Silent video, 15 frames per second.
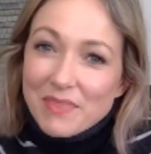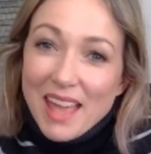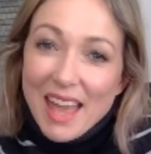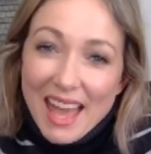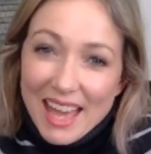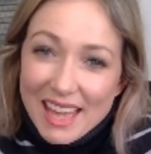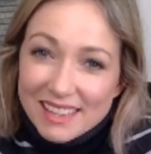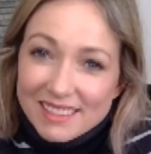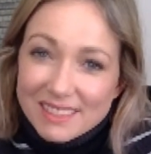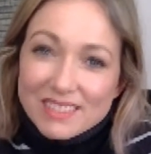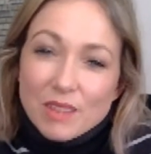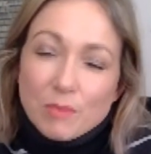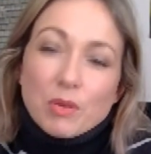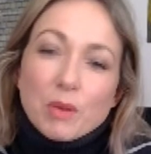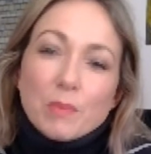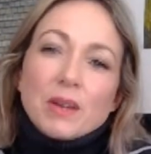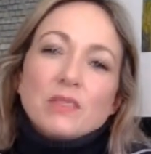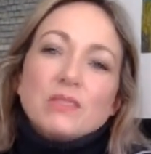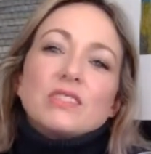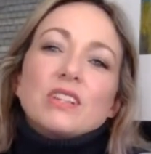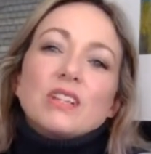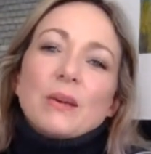and promotes
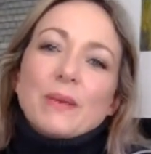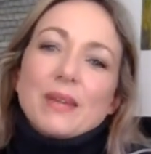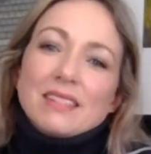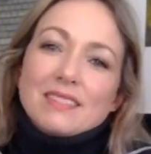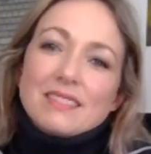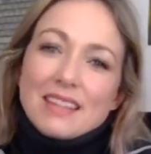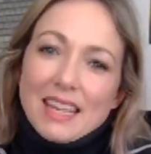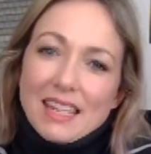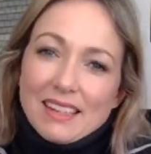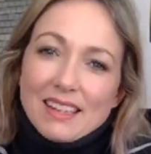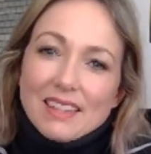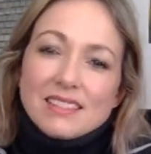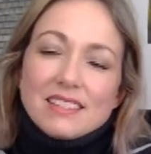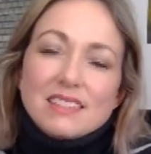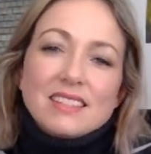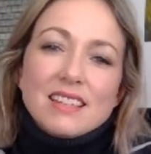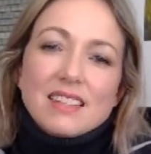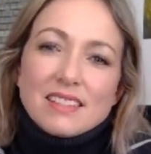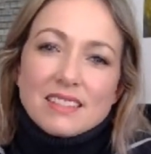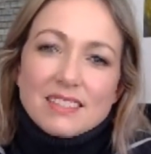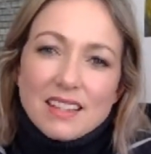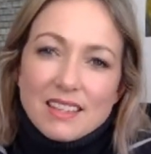glowing skin as it
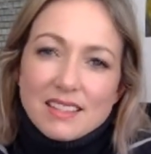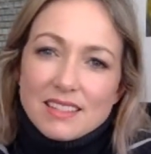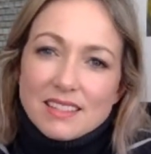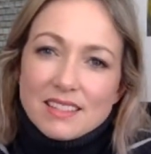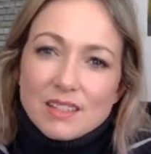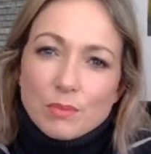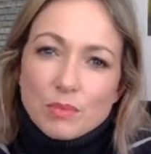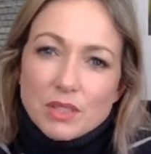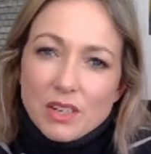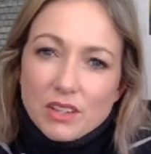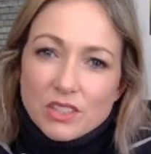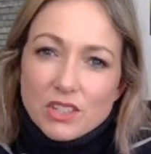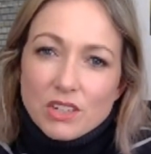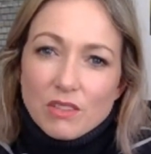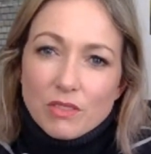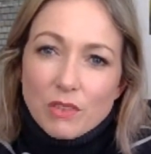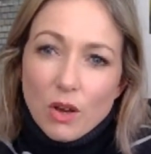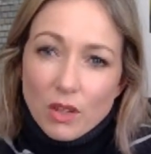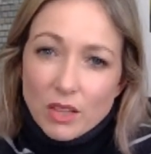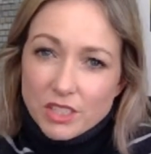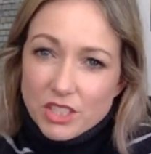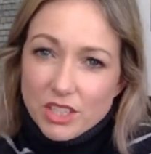synthesizes the production of
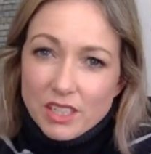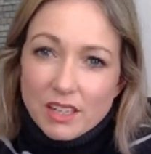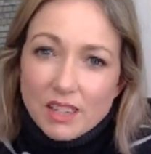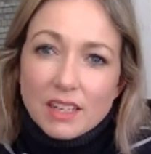collagen